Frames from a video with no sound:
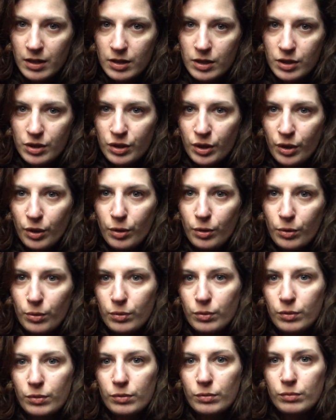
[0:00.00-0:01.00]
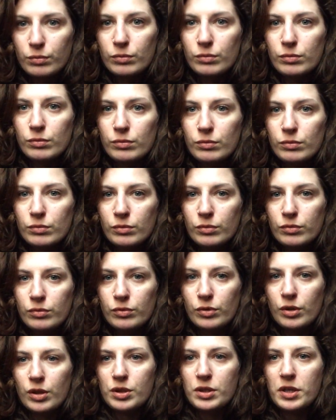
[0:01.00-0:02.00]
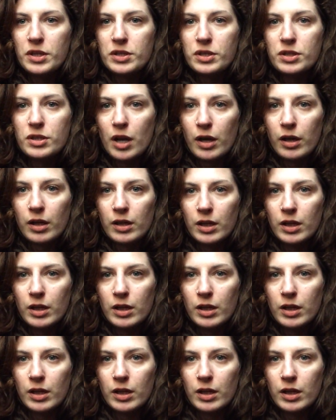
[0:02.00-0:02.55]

So, because I suck